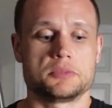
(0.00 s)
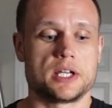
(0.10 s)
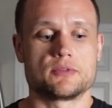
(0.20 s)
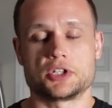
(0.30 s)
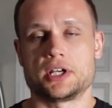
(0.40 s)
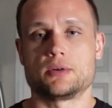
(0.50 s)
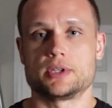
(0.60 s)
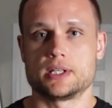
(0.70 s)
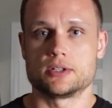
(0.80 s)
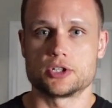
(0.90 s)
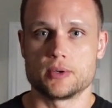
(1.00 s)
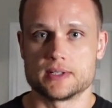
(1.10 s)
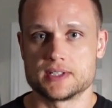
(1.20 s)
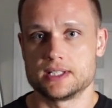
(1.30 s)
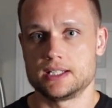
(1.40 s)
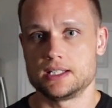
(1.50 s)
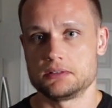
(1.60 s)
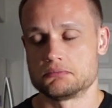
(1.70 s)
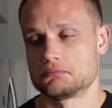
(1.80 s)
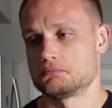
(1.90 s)
every now and then I'll go out to
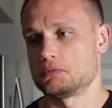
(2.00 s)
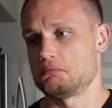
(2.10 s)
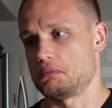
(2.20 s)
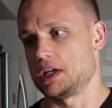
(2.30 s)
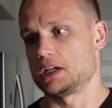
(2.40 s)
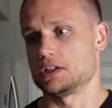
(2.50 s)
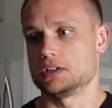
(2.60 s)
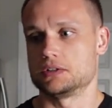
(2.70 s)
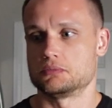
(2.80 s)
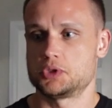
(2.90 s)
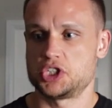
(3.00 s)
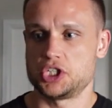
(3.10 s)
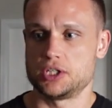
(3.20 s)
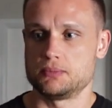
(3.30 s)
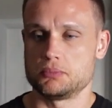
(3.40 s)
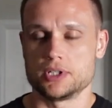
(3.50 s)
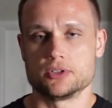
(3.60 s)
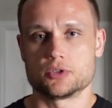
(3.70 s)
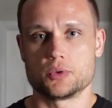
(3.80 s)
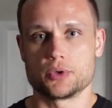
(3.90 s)
eat, make a cheat
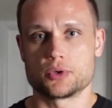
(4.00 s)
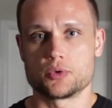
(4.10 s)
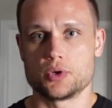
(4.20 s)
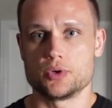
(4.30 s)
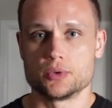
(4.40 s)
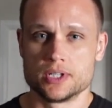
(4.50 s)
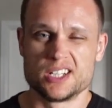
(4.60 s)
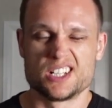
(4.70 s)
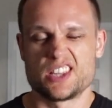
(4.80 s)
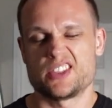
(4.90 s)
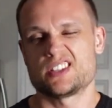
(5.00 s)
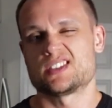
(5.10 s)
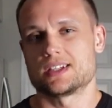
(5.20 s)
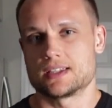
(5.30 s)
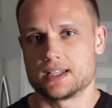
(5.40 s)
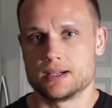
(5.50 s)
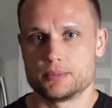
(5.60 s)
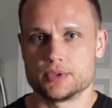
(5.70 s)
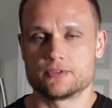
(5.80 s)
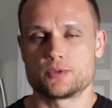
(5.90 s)
meal, quote unquote, things like that.
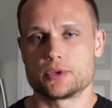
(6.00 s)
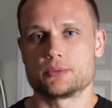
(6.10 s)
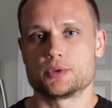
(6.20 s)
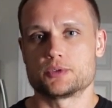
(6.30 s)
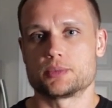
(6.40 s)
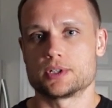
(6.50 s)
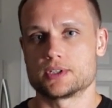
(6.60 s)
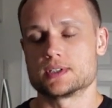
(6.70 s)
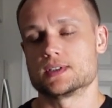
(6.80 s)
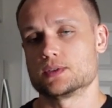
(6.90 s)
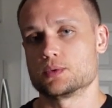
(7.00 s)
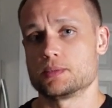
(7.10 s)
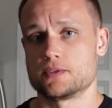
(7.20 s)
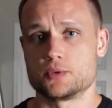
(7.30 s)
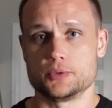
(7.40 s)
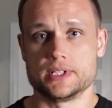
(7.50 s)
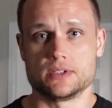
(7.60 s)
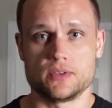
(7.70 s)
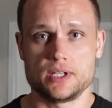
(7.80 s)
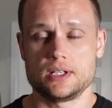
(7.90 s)
But for the most part, this is what my full days
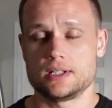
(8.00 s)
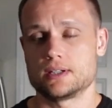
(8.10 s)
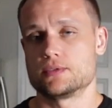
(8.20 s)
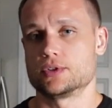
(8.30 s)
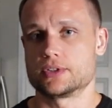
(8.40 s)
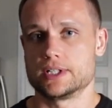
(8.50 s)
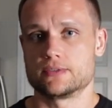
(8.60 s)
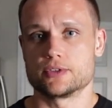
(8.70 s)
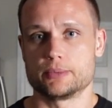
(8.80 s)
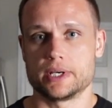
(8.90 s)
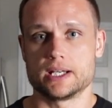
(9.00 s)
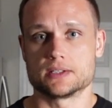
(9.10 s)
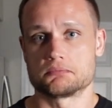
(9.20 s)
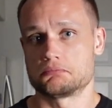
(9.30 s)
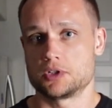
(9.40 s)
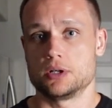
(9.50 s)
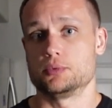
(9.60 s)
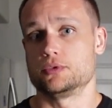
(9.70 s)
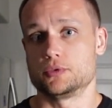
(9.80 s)
of eating have looked like for the past couple of